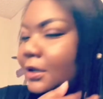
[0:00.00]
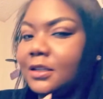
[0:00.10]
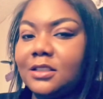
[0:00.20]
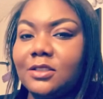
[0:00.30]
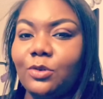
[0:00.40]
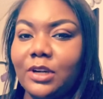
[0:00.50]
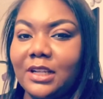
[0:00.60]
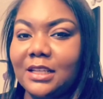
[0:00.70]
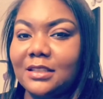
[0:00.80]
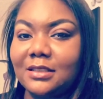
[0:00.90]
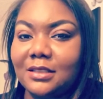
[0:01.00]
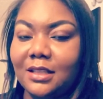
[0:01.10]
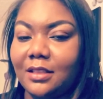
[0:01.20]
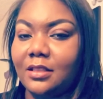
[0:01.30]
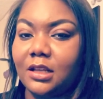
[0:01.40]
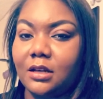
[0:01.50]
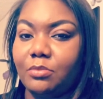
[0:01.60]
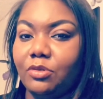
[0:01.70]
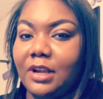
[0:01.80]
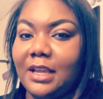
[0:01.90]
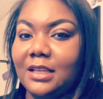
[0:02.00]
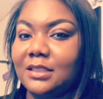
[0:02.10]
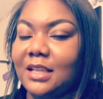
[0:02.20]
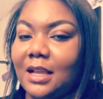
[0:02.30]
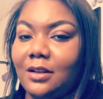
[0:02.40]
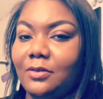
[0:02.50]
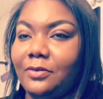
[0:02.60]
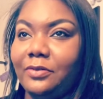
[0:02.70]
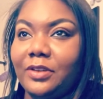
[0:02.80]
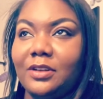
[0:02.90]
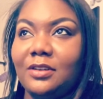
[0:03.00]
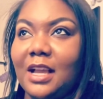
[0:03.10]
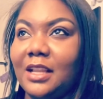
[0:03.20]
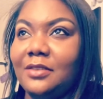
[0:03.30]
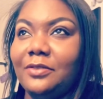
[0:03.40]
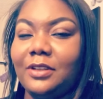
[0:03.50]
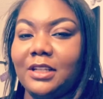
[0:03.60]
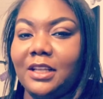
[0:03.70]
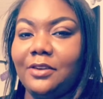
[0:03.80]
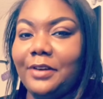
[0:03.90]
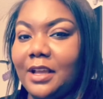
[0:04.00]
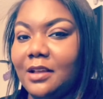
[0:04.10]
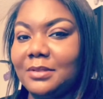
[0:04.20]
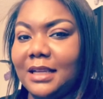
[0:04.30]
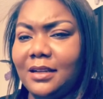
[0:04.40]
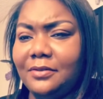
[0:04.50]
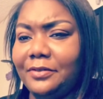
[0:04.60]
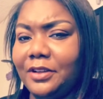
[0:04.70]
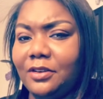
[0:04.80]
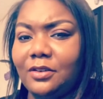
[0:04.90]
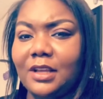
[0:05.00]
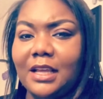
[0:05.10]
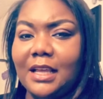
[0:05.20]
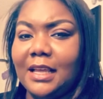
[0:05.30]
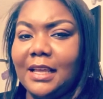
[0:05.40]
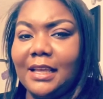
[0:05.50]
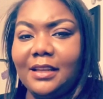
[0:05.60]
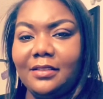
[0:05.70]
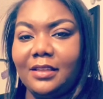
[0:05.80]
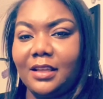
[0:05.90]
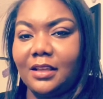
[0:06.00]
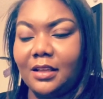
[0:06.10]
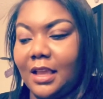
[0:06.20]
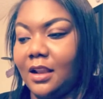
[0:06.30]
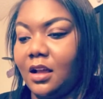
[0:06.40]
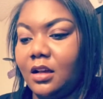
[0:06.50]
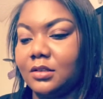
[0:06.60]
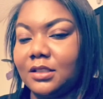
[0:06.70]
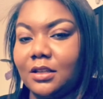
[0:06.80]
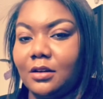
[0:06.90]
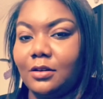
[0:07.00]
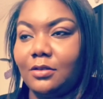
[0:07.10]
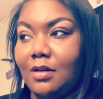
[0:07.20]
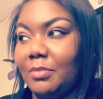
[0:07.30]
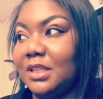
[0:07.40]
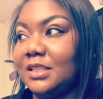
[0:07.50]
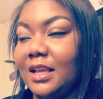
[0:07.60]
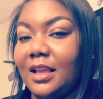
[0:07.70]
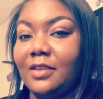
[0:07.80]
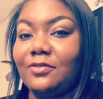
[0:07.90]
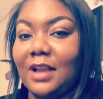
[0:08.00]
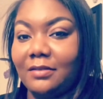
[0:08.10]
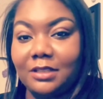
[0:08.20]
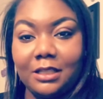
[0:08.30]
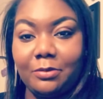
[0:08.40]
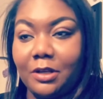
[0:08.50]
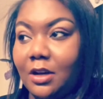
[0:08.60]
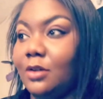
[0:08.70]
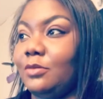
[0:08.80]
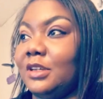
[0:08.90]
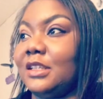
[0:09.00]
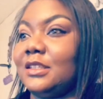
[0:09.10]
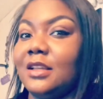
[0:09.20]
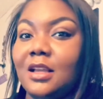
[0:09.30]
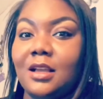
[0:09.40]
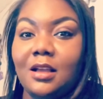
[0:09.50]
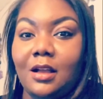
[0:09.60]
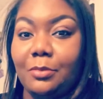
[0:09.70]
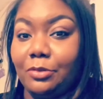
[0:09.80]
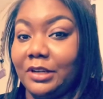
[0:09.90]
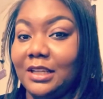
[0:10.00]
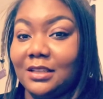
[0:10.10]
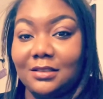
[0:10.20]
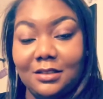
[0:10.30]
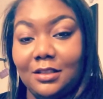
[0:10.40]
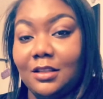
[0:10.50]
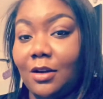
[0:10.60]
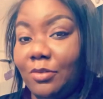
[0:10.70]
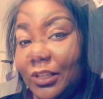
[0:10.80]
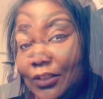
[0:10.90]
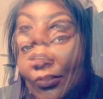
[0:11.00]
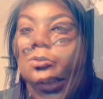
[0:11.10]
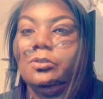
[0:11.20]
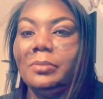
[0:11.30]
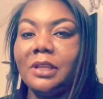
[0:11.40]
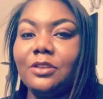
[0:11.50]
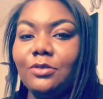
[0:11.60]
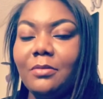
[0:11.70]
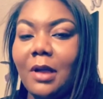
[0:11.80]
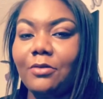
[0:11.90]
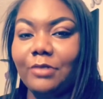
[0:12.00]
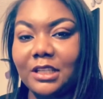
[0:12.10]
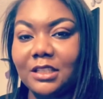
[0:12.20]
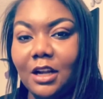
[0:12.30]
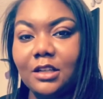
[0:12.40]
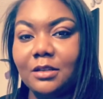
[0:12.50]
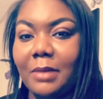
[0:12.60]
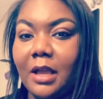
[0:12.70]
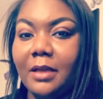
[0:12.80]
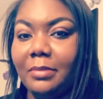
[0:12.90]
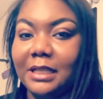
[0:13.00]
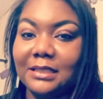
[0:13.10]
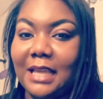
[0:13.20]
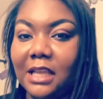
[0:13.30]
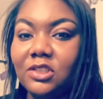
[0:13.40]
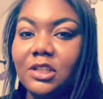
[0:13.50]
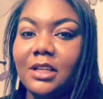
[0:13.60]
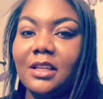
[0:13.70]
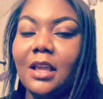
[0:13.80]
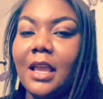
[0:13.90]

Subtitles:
soreness in the breast. I didn't feel any cramps. I didn't feel anything at all. So I'm gonna say 5 DPO was a breeze, no issues. So for me doing my research about implantation